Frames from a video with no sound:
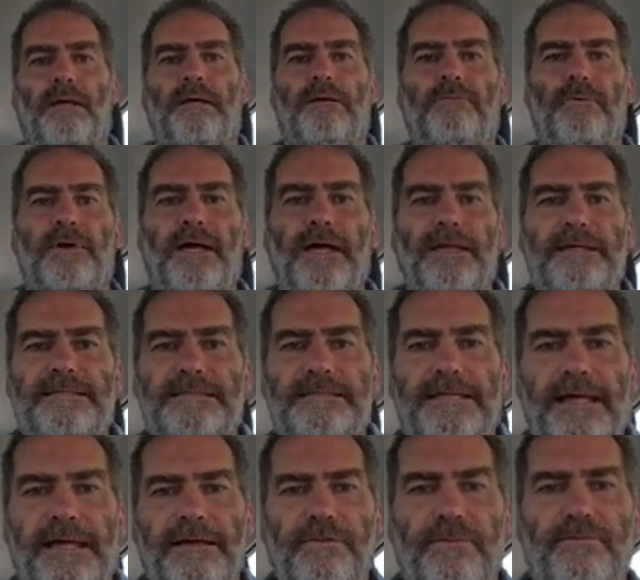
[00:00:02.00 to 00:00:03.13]
All right,
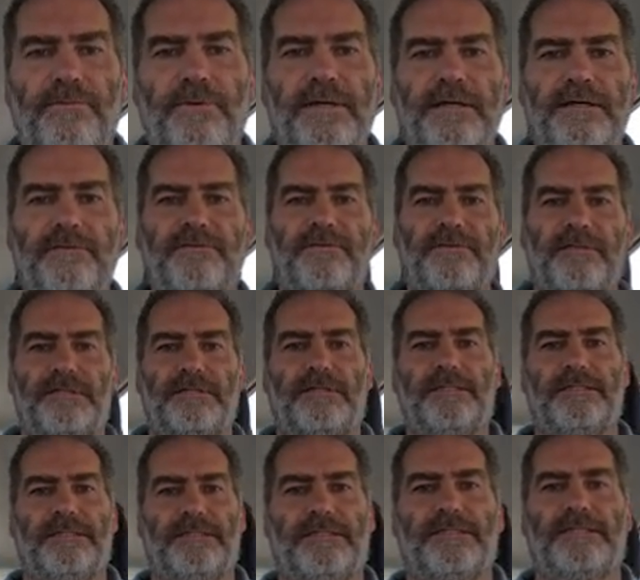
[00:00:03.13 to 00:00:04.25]
day 3 of the
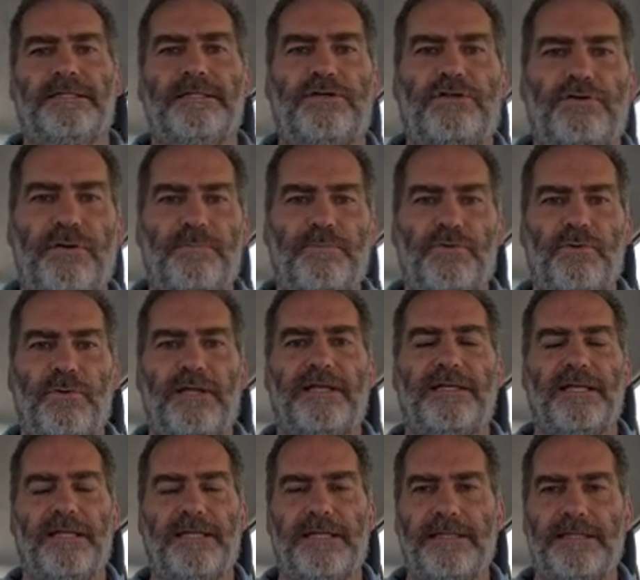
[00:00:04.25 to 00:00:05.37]
trip to
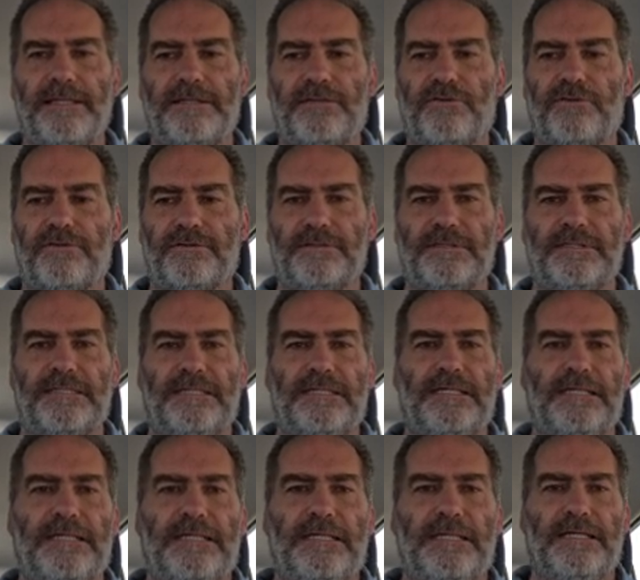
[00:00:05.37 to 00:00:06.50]
Delgadito.
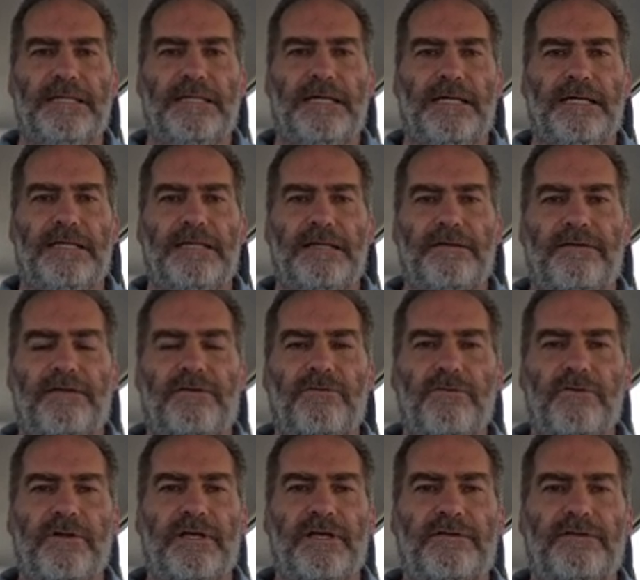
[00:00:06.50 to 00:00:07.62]
As I
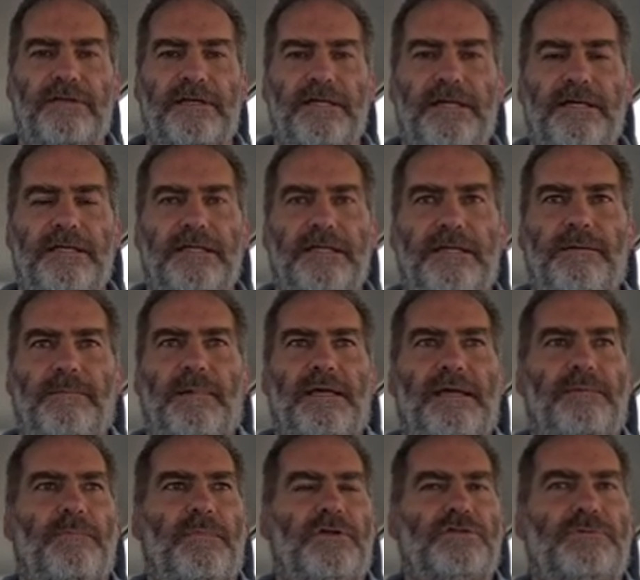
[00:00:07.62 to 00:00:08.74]
told you yesterday, I didn't
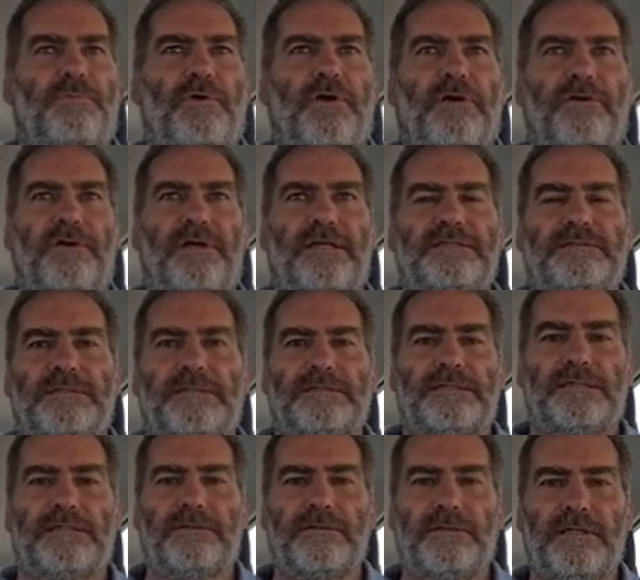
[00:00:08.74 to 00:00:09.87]
make much progress because
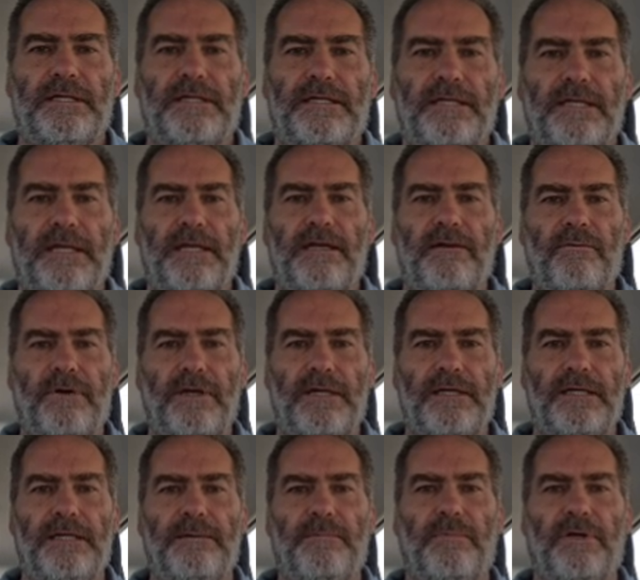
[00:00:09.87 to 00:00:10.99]
I couldn't get in
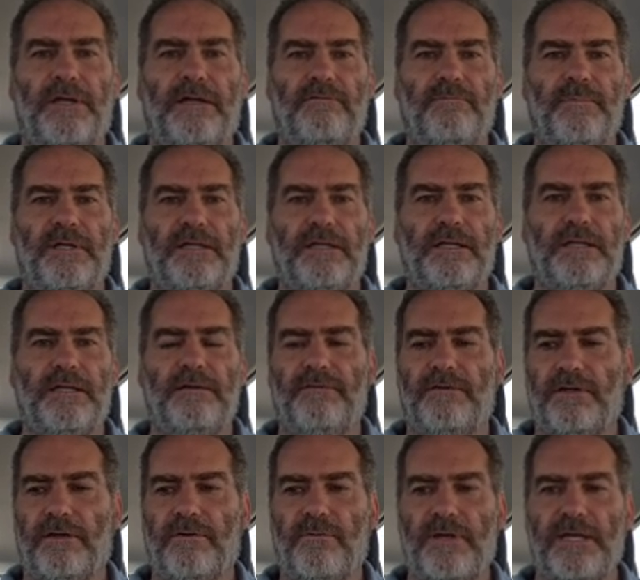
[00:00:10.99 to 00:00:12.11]
anyway, but I've been
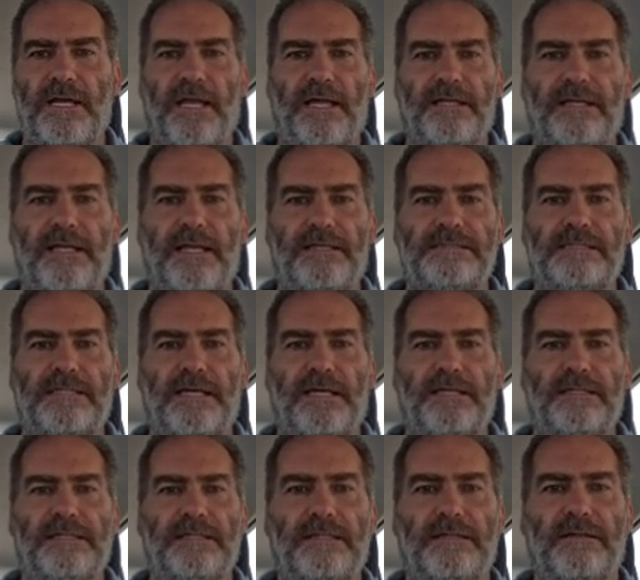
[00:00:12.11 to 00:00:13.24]
given green light last
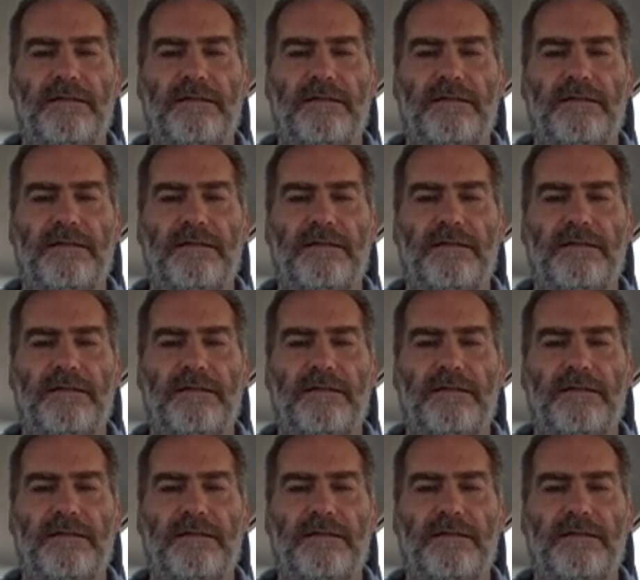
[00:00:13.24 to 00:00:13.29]
night.